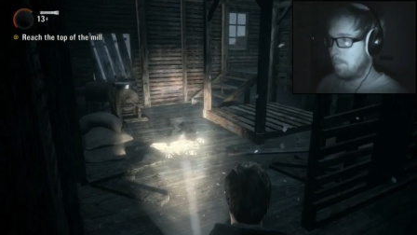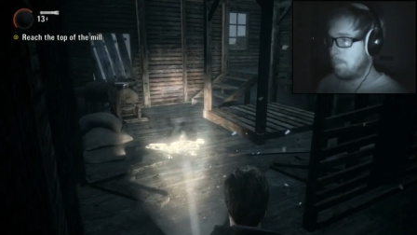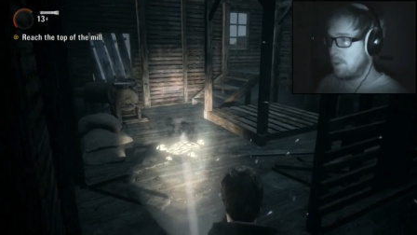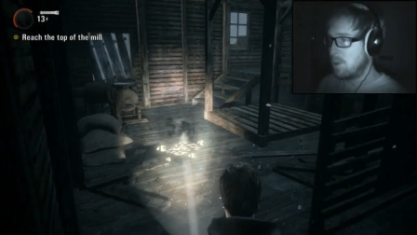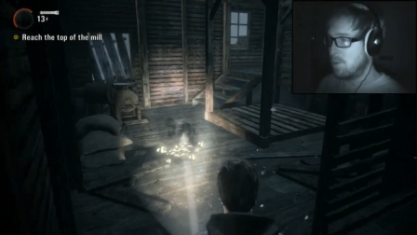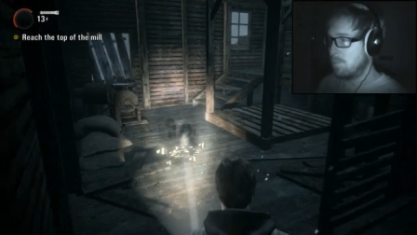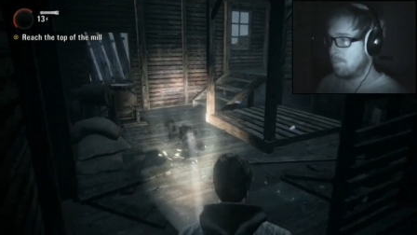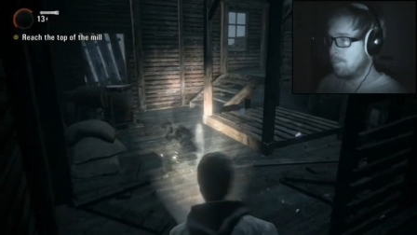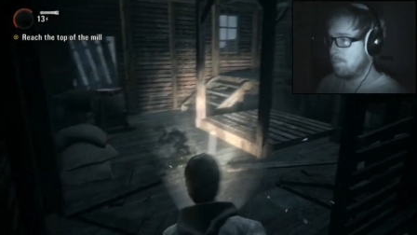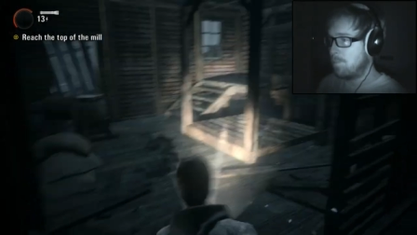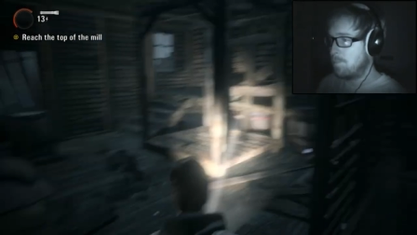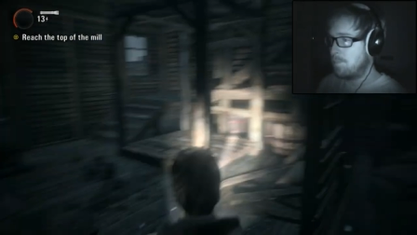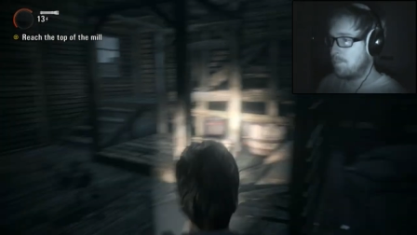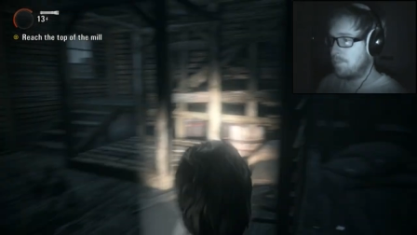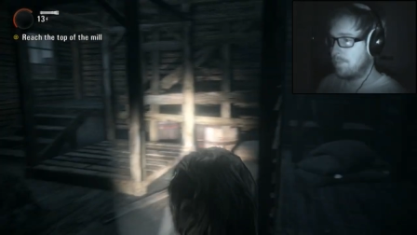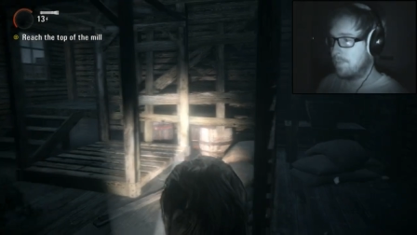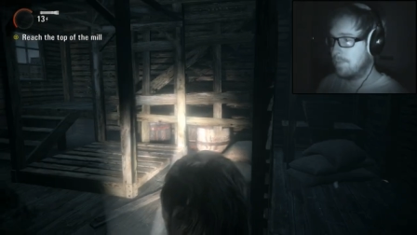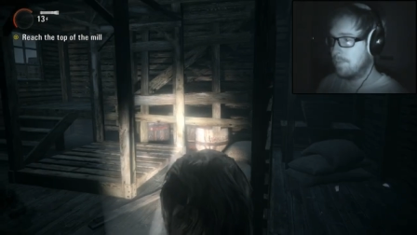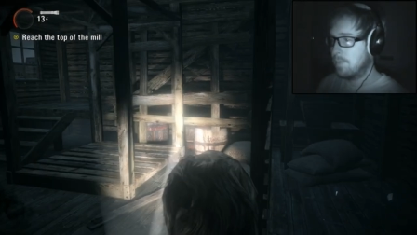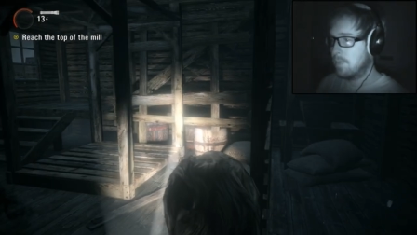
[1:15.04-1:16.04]

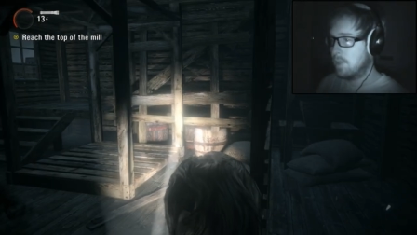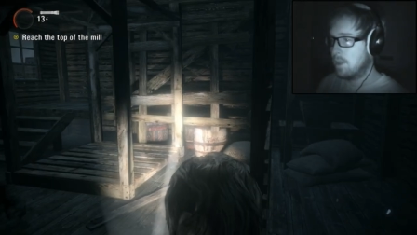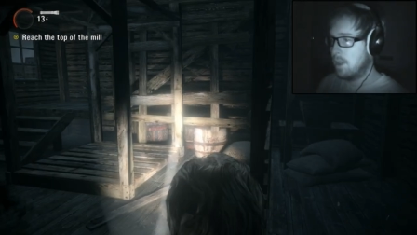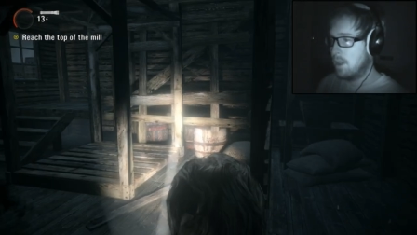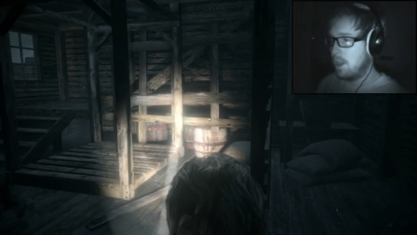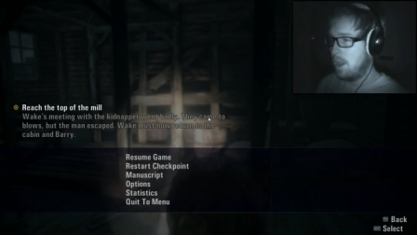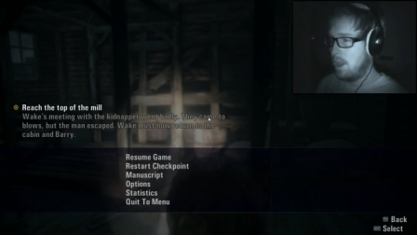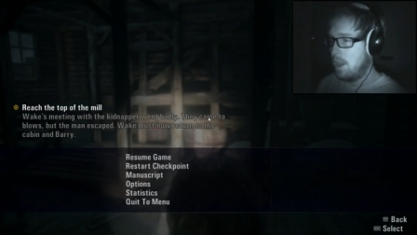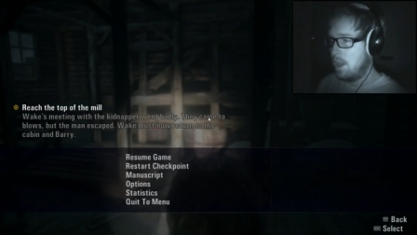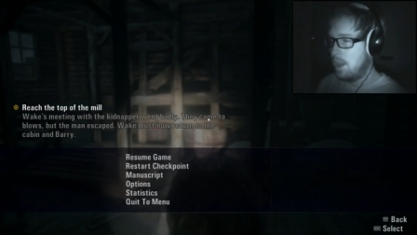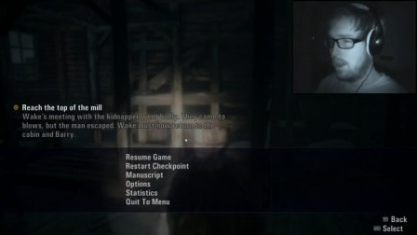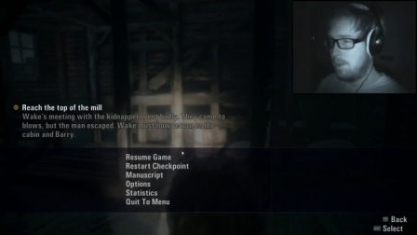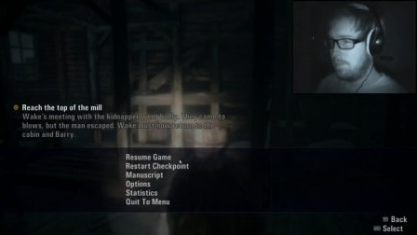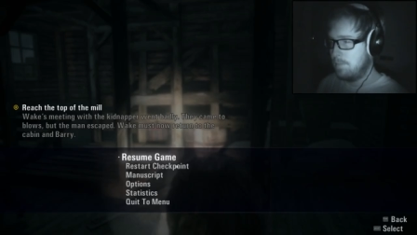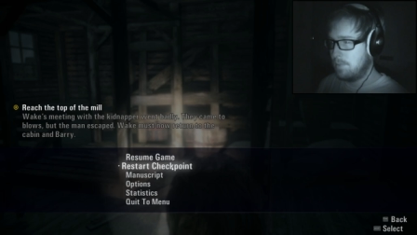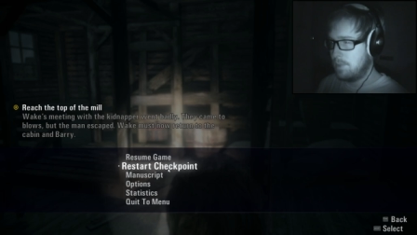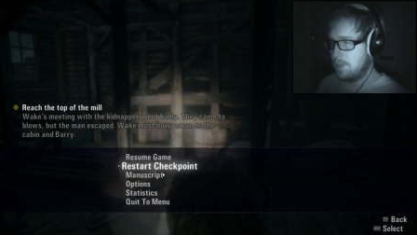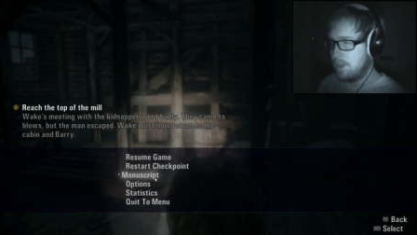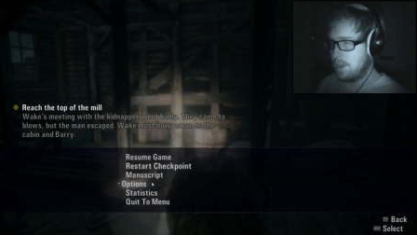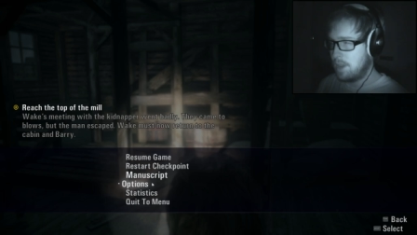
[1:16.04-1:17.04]

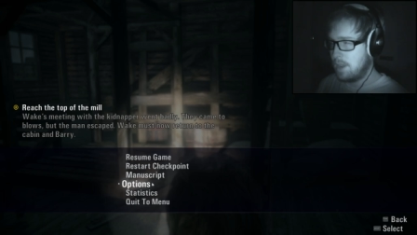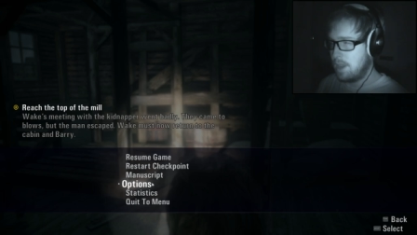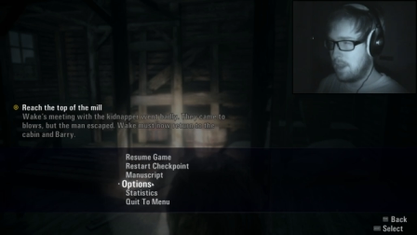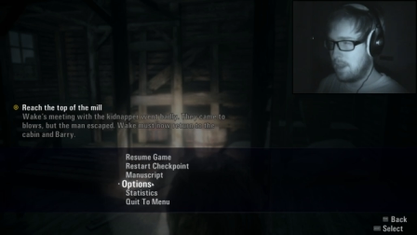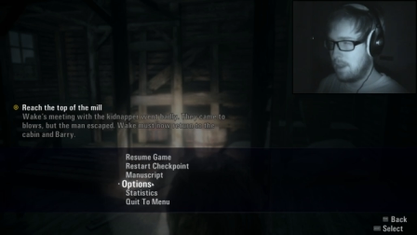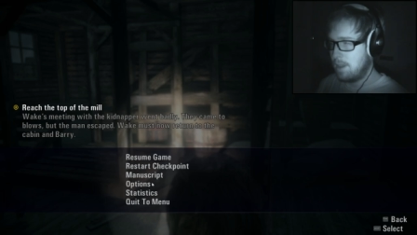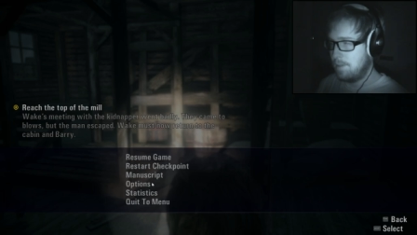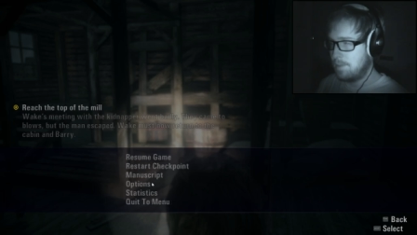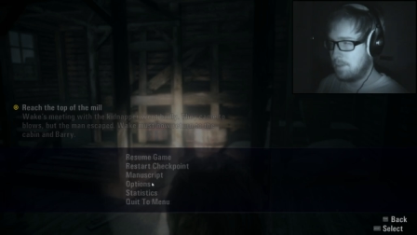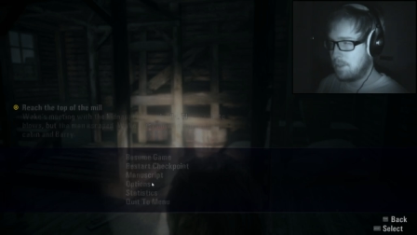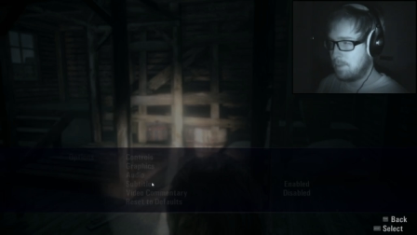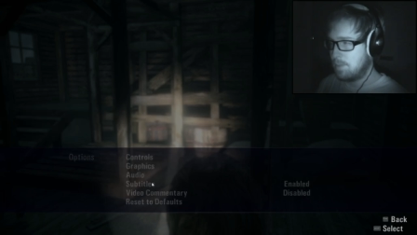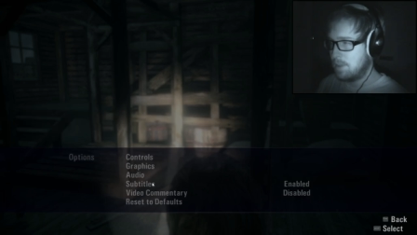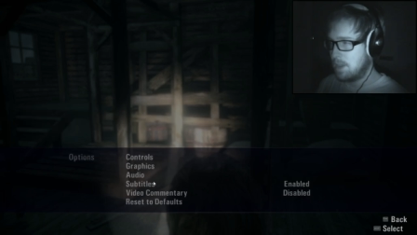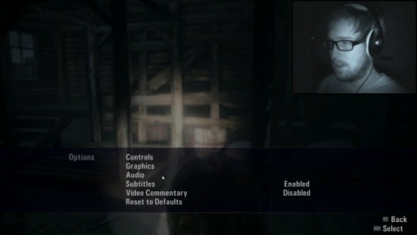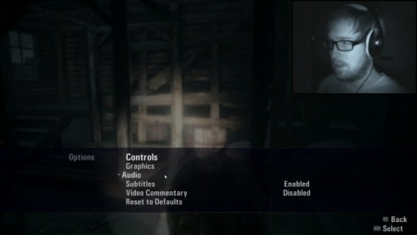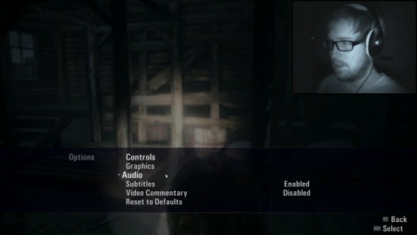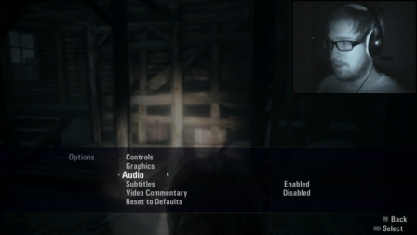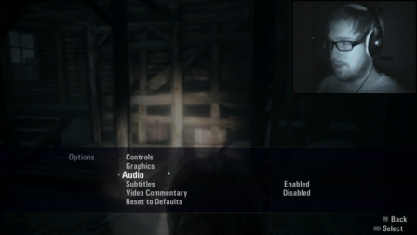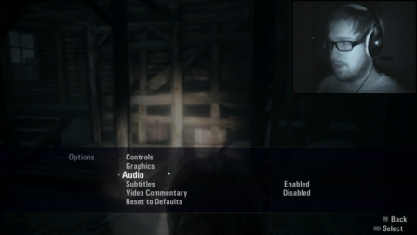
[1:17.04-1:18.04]
Boom. Did I have
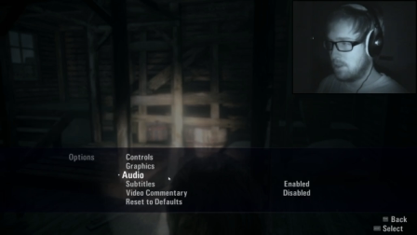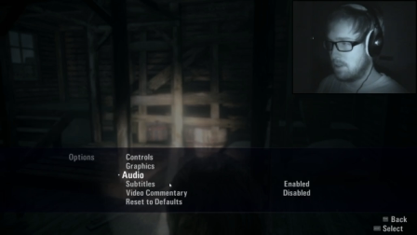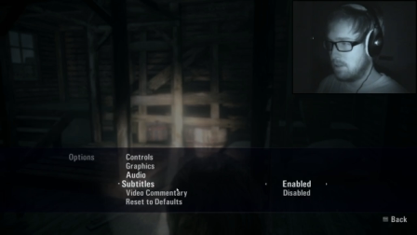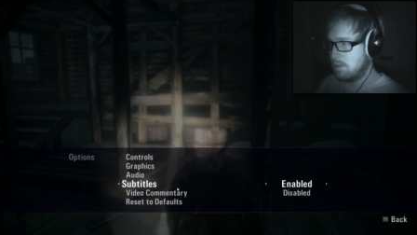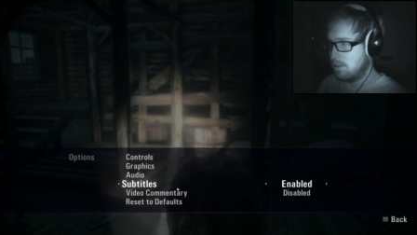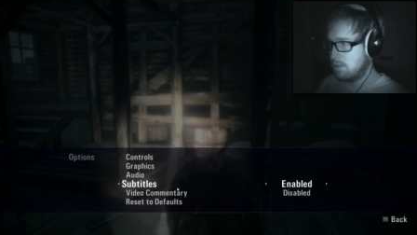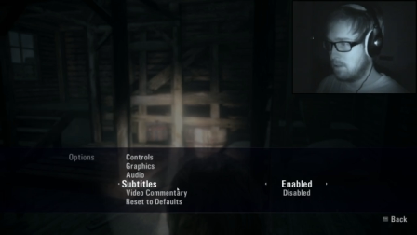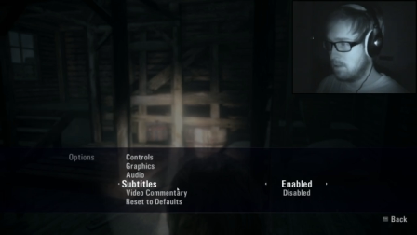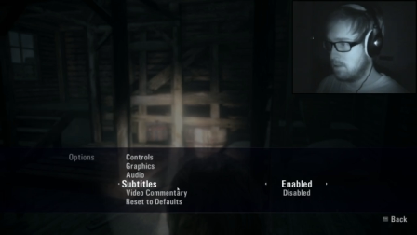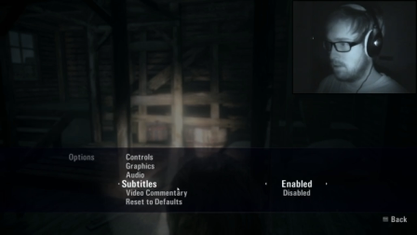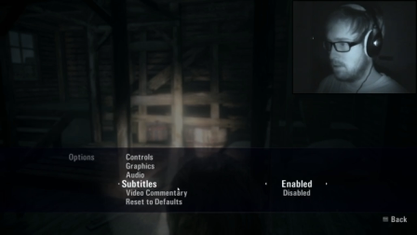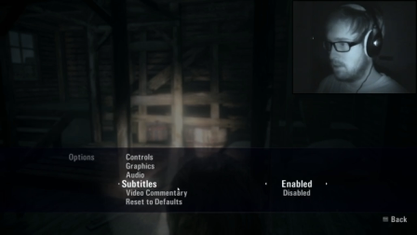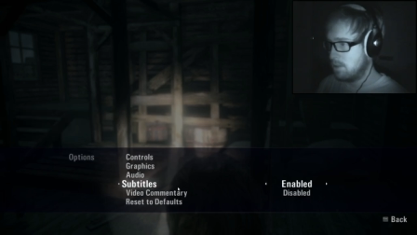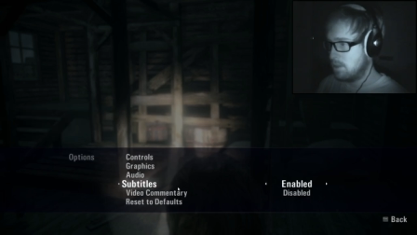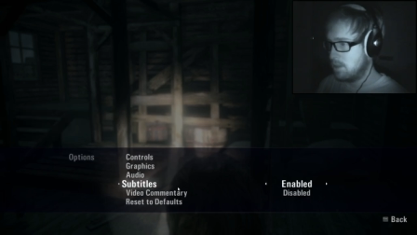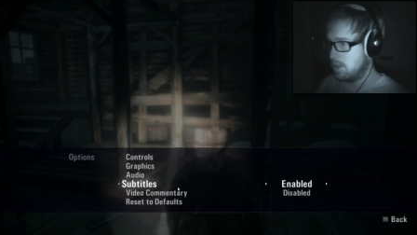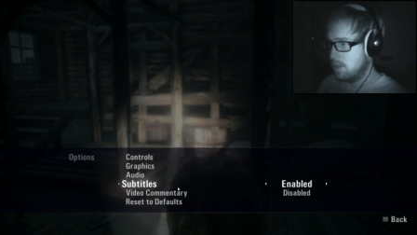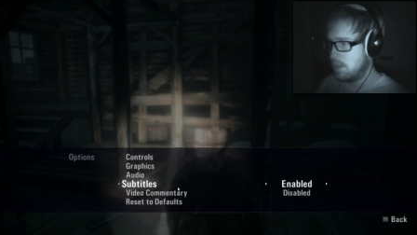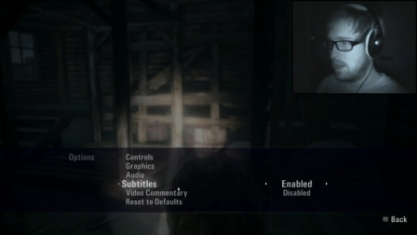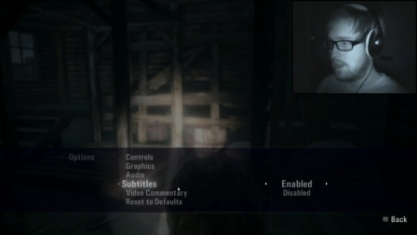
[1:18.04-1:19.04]
subtitles on?
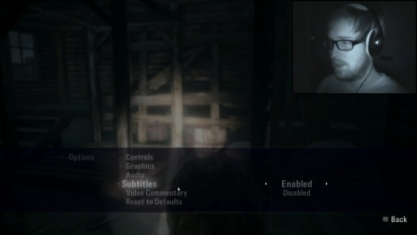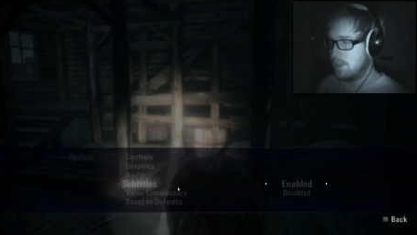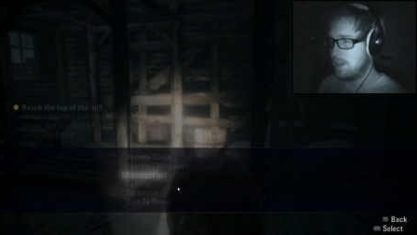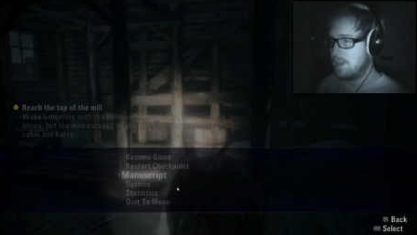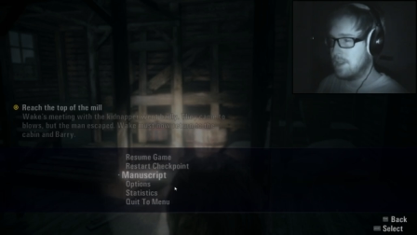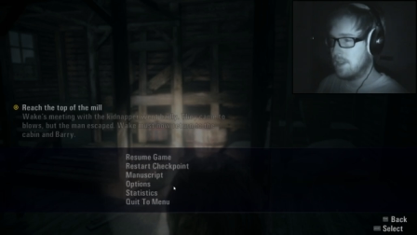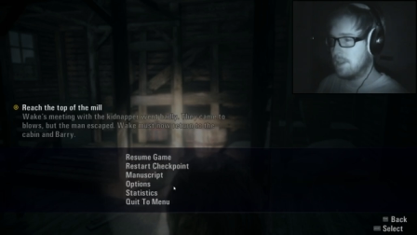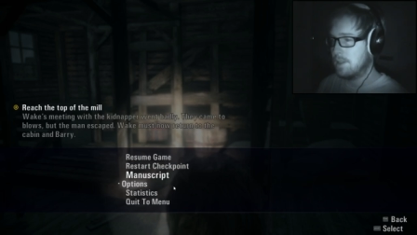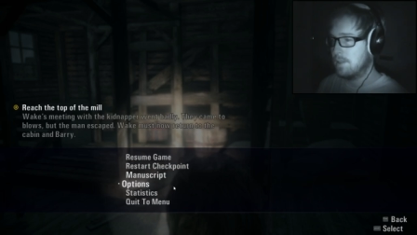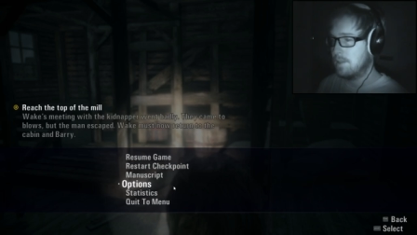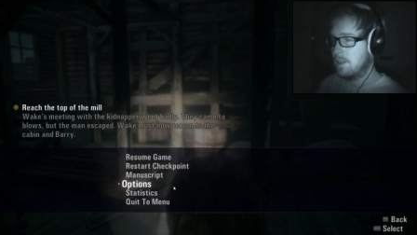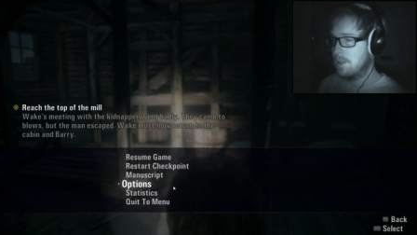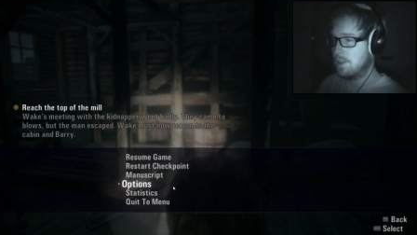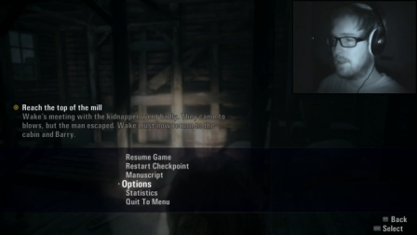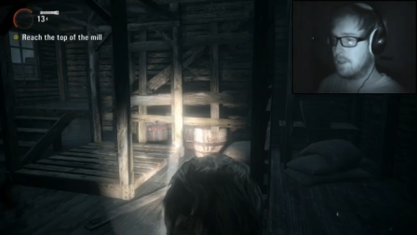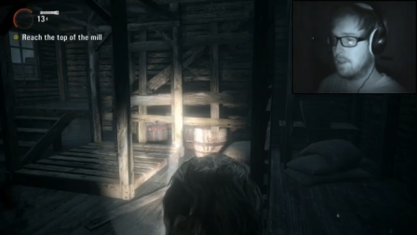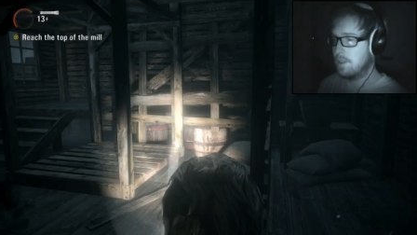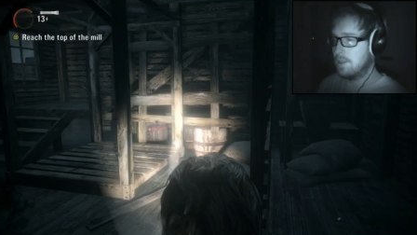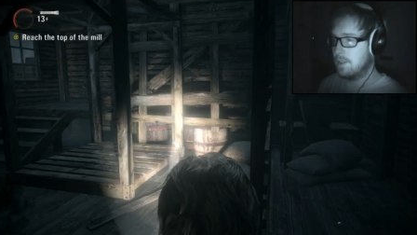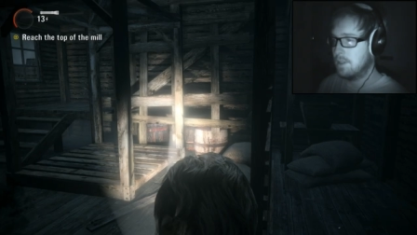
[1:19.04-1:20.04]
Yes, I did. That's
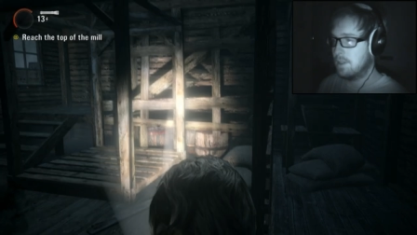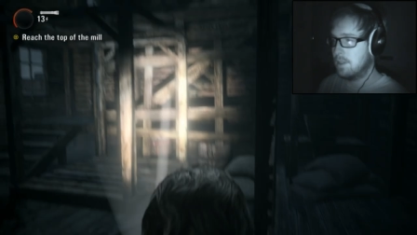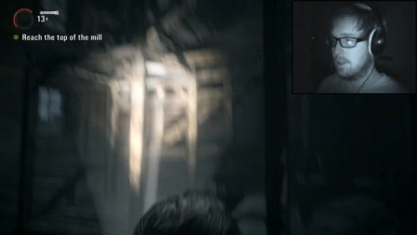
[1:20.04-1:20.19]
good.